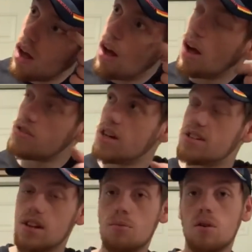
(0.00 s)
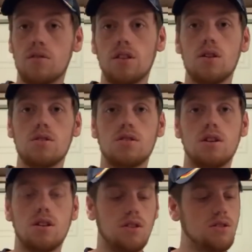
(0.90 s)
I'll try to skip over those
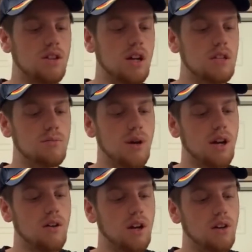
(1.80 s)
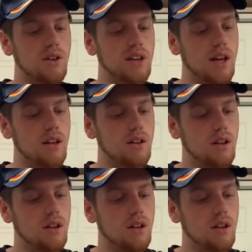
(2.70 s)
scenes by going and doing that.